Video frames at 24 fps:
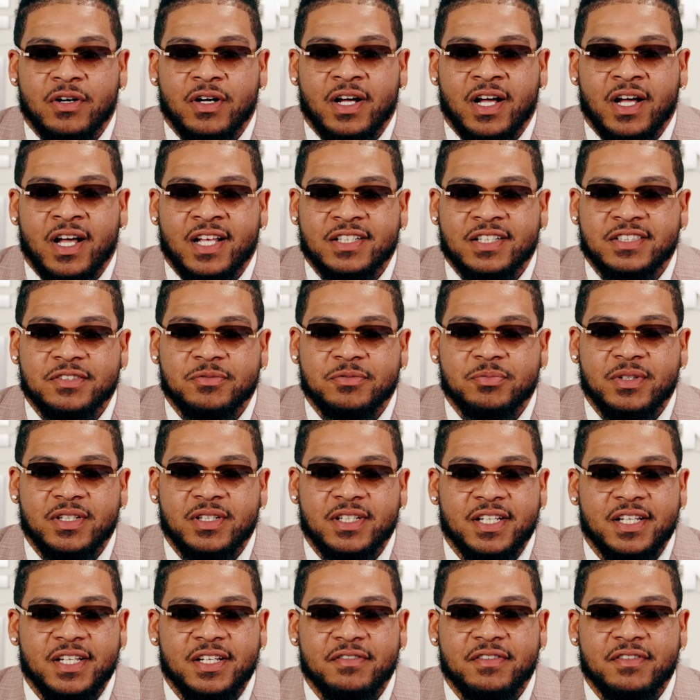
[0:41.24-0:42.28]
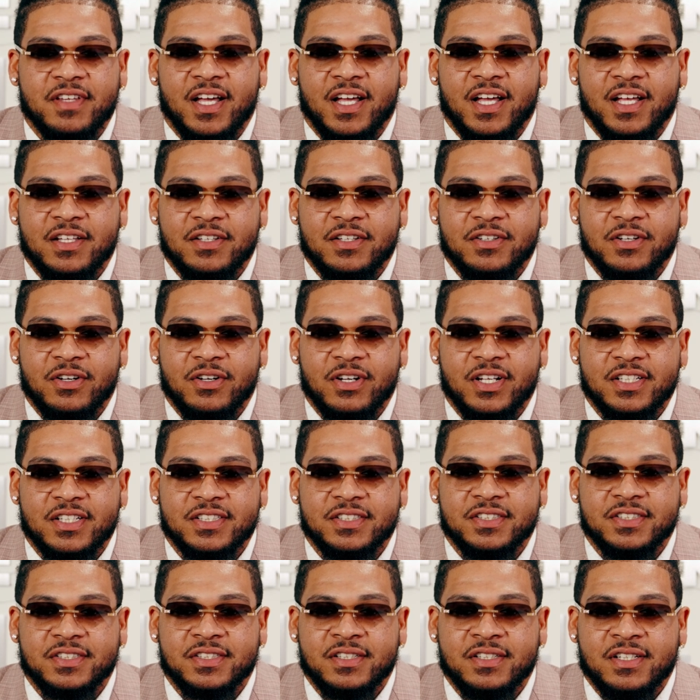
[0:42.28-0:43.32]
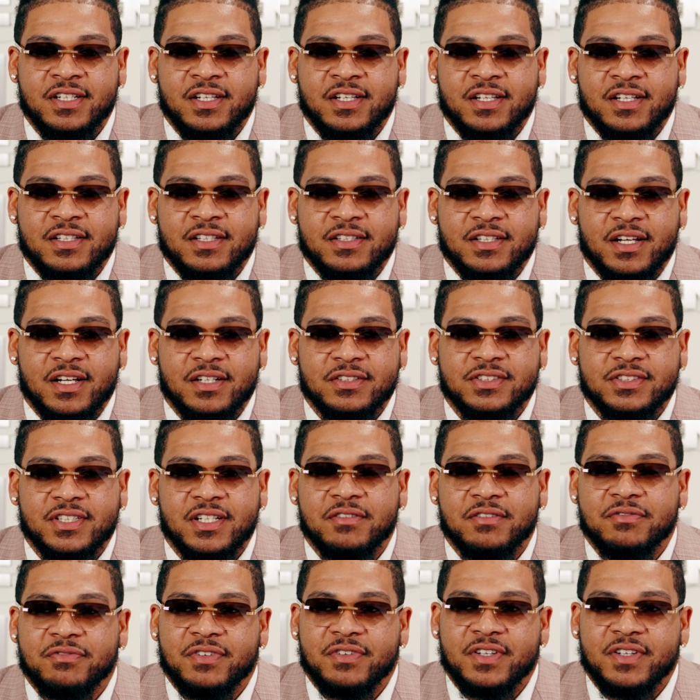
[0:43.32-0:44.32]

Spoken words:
I just believe that, you know, there's good